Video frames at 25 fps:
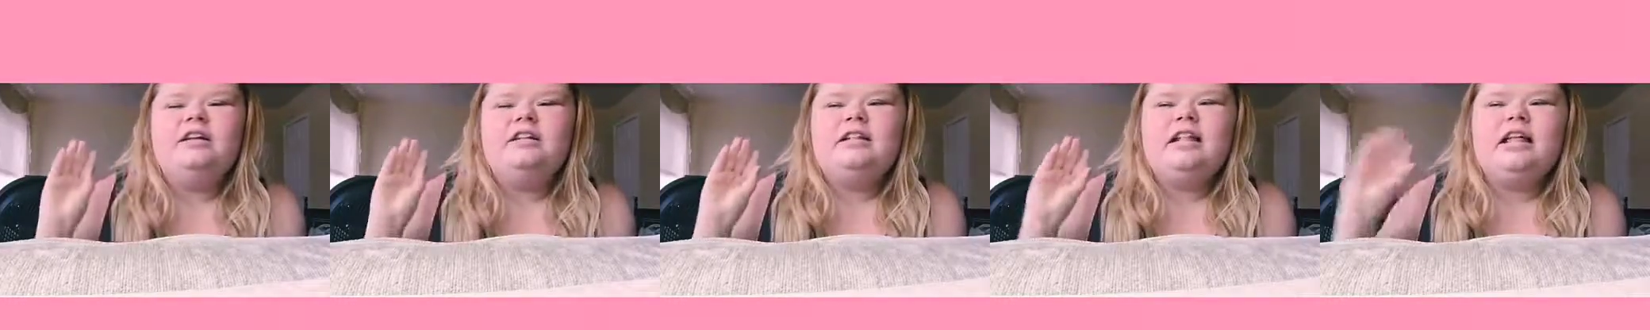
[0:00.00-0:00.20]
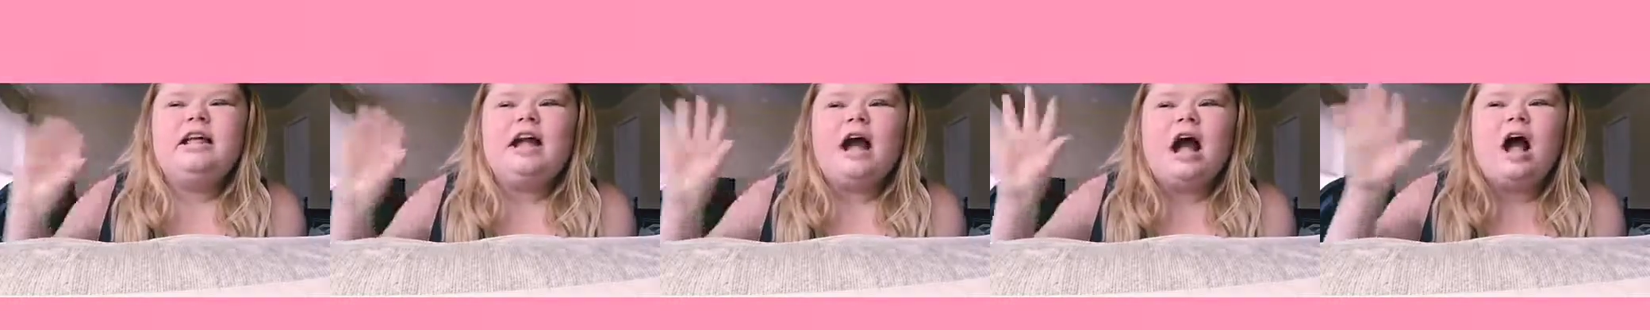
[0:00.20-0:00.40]

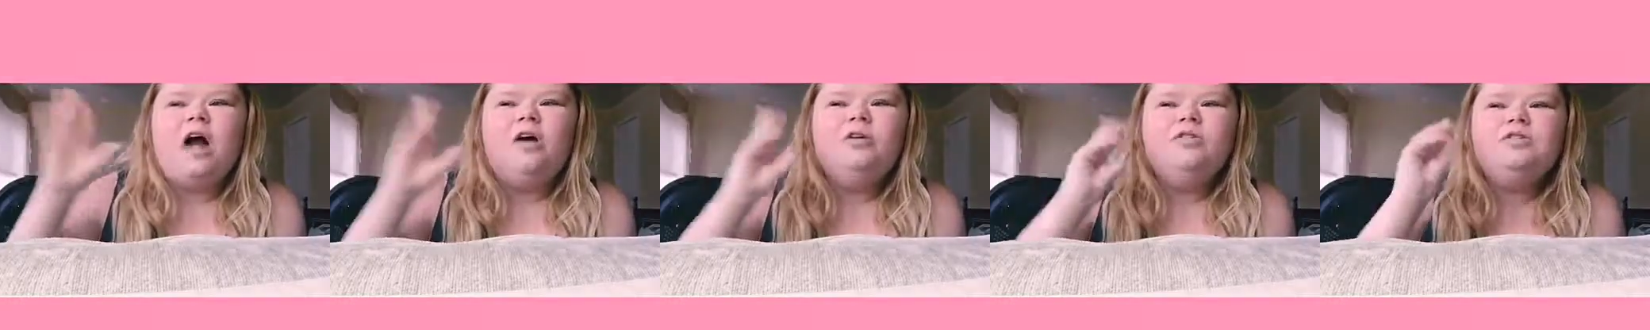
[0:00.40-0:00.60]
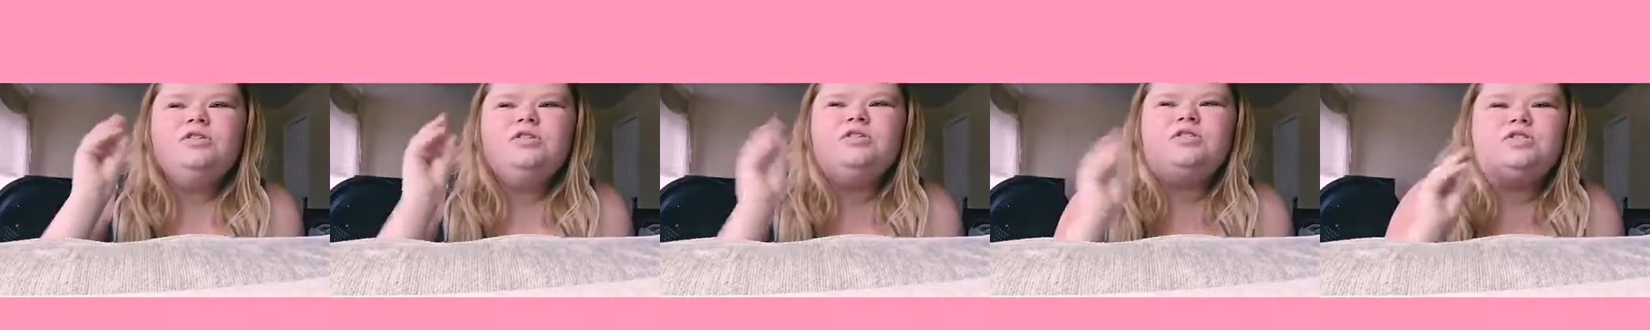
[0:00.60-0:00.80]
Like,
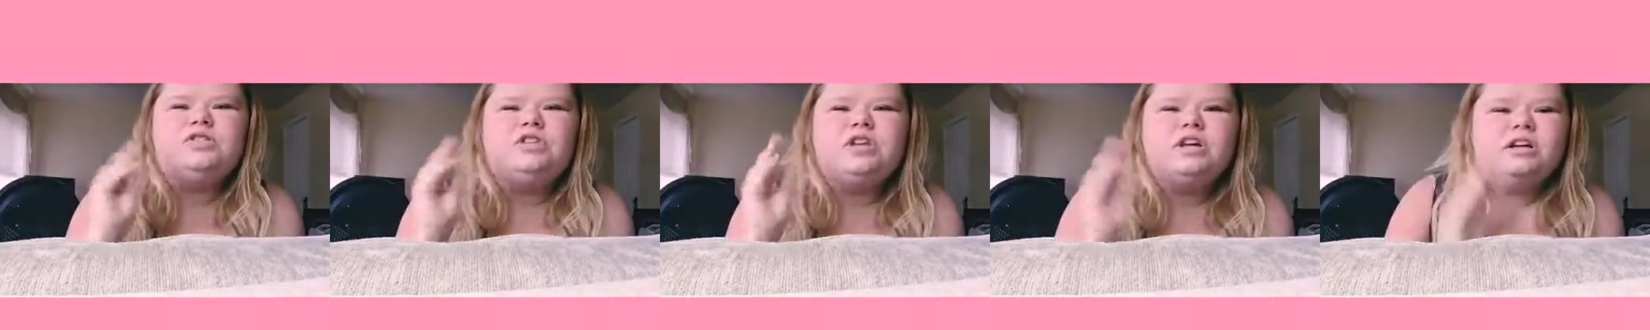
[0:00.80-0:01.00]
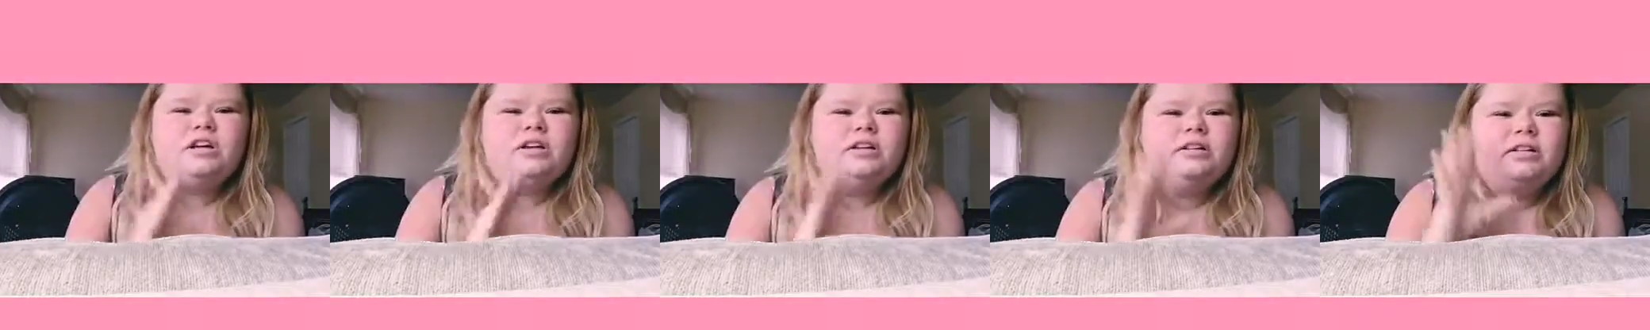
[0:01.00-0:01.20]
I was
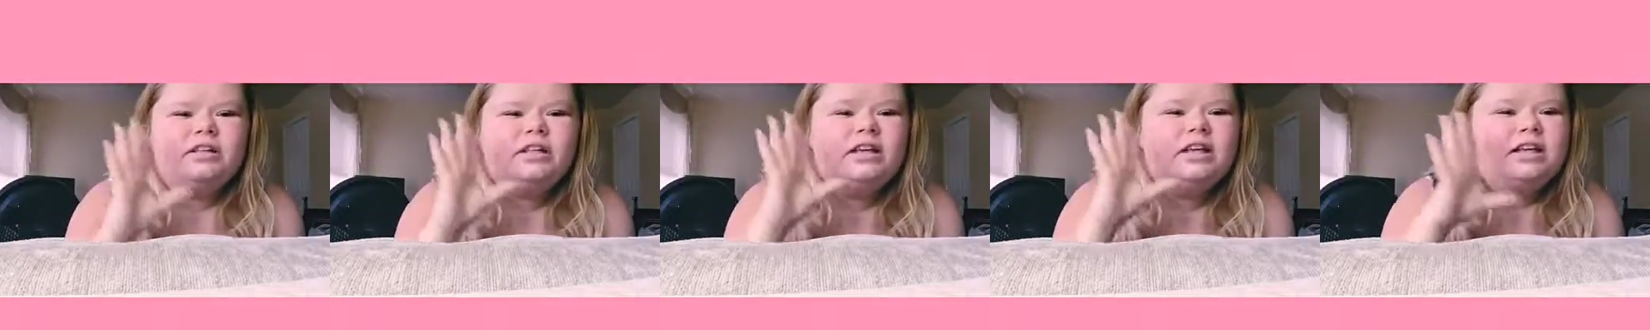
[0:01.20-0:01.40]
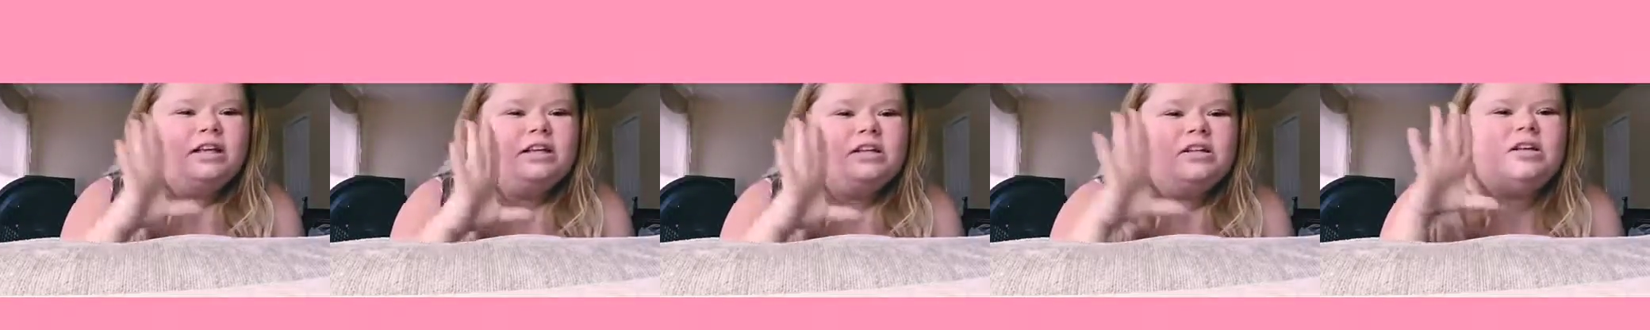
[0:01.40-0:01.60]

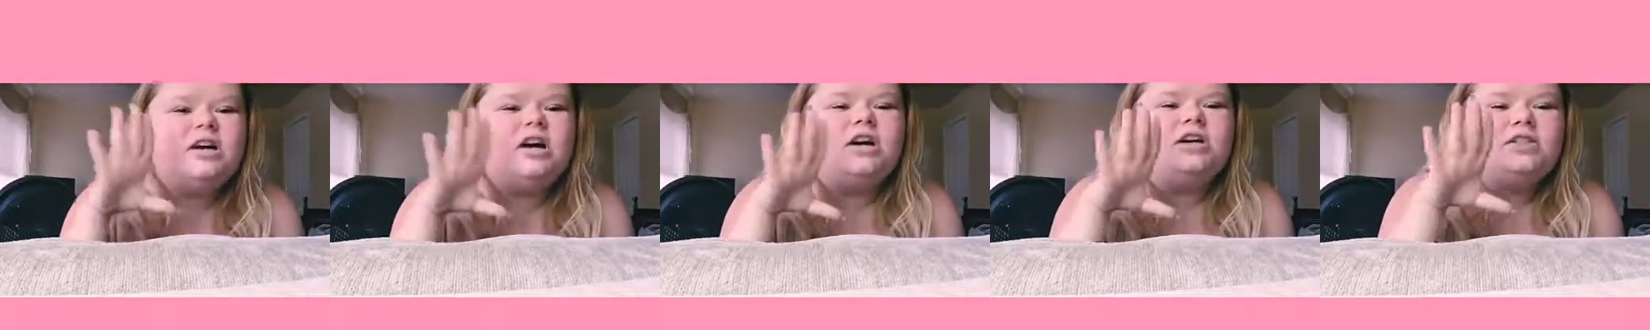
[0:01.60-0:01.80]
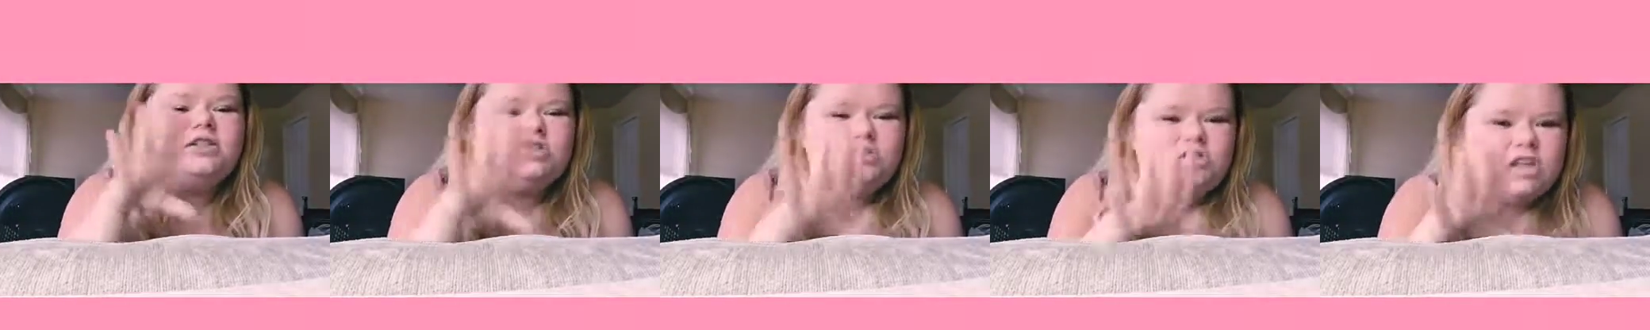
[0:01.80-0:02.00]
literally
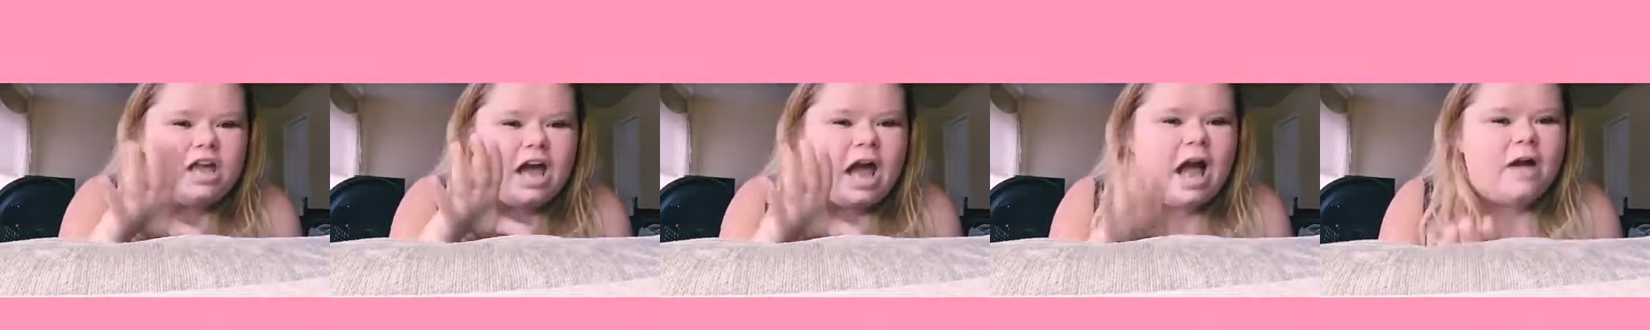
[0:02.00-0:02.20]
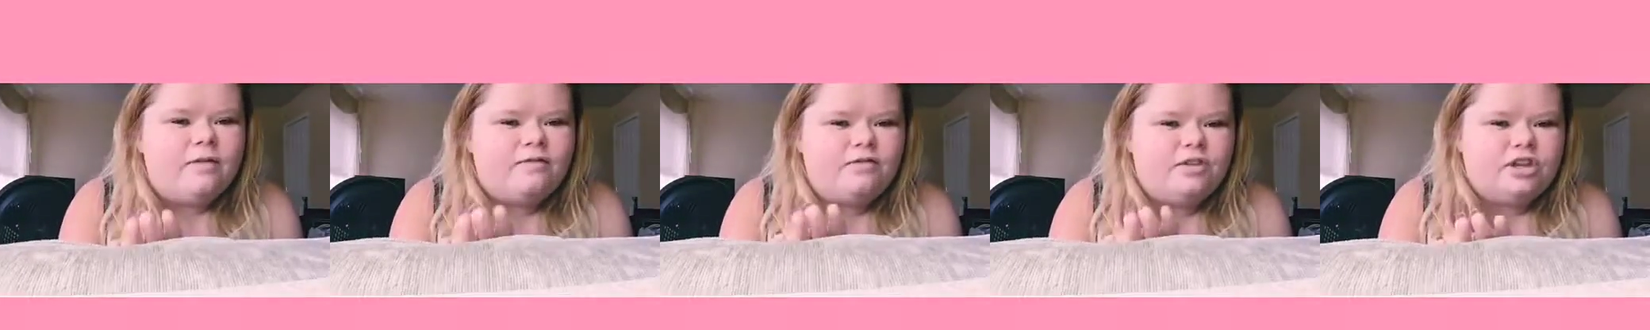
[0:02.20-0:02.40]
a
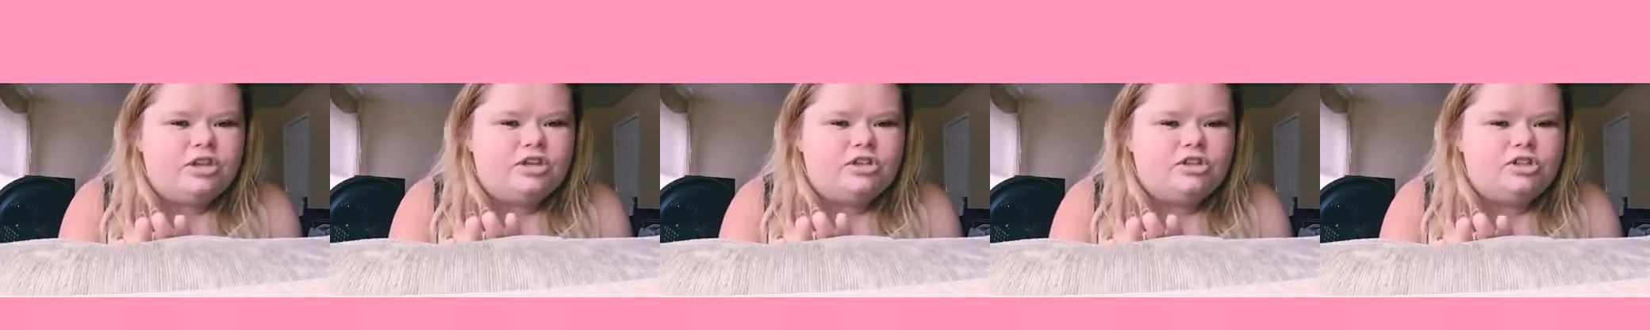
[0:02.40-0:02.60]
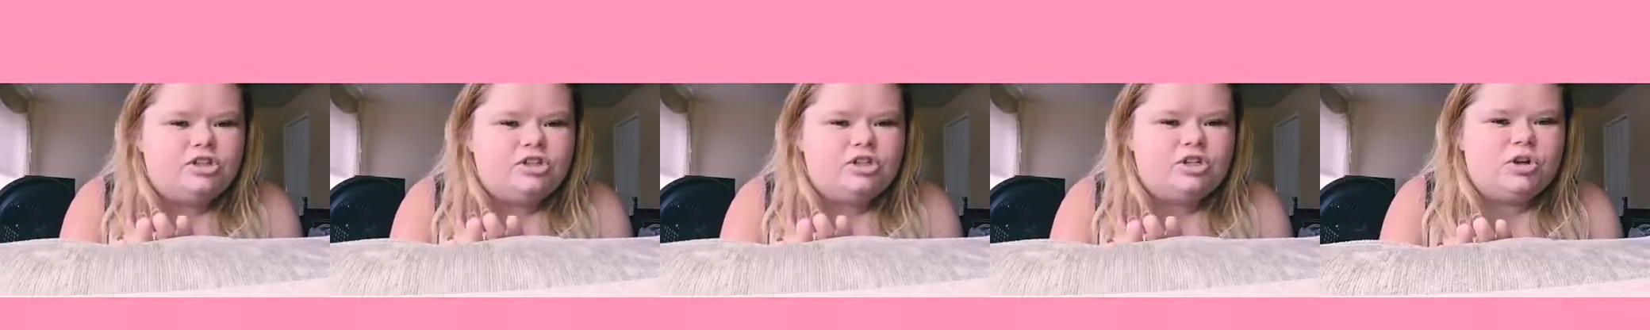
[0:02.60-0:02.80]

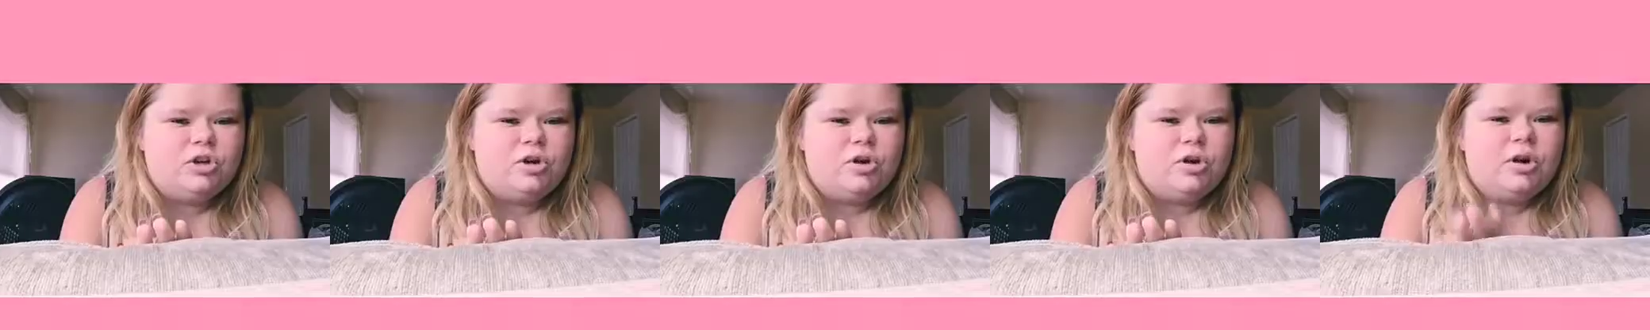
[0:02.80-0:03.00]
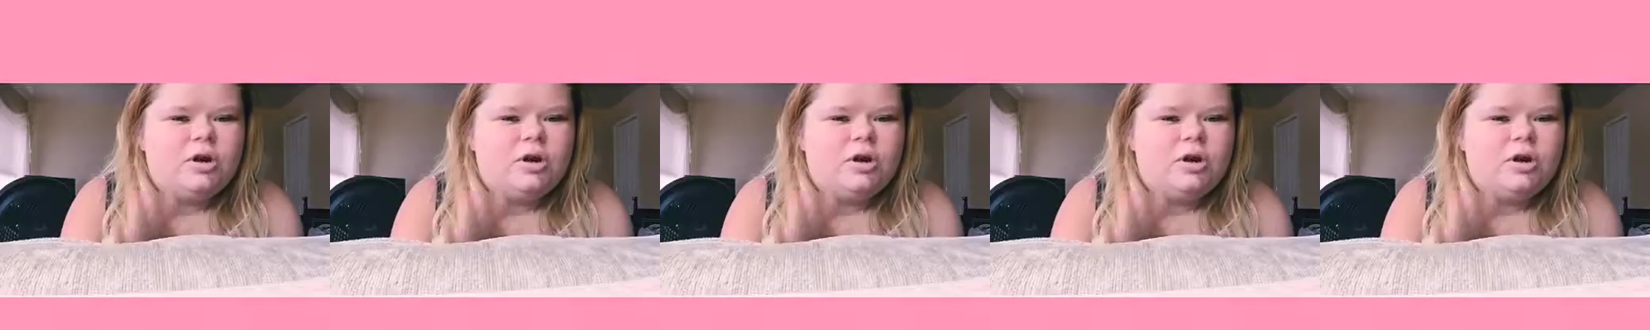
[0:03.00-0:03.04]
savage.